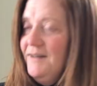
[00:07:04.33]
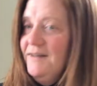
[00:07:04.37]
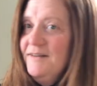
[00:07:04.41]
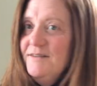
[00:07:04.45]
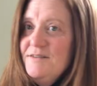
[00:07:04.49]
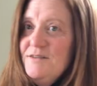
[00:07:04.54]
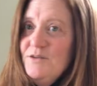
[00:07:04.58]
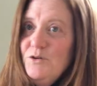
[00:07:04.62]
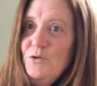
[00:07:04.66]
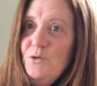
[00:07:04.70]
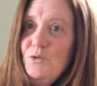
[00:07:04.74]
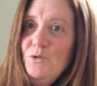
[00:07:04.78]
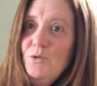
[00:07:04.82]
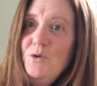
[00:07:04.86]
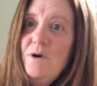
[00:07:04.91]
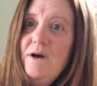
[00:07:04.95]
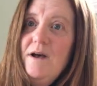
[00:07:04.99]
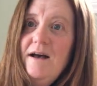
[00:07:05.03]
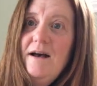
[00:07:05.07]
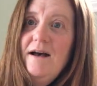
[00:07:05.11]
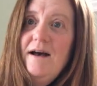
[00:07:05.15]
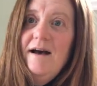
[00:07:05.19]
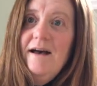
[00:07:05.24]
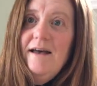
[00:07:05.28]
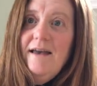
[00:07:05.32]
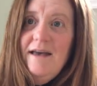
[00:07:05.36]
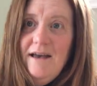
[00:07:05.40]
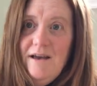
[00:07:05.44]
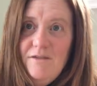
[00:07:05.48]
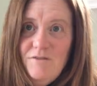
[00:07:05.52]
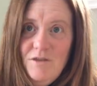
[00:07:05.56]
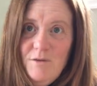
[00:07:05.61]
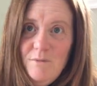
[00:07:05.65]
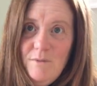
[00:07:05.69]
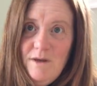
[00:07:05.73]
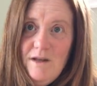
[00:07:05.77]
So I
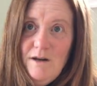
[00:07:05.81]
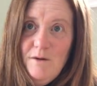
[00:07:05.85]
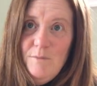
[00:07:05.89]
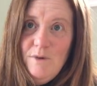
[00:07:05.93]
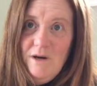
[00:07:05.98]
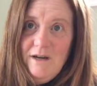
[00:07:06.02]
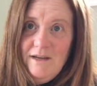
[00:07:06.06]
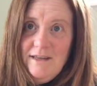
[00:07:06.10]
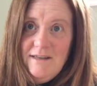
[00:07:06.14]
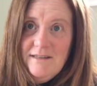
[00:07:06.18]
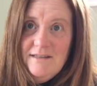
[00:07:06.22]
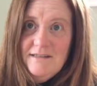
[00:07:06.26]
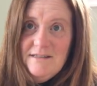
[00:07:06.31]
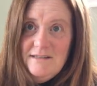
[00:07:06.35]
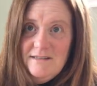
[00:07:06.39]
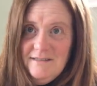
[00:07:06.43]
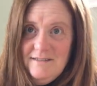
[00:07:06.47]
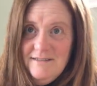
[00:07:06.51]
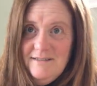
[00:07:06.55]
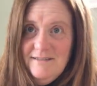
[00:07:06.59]
have them in a bucket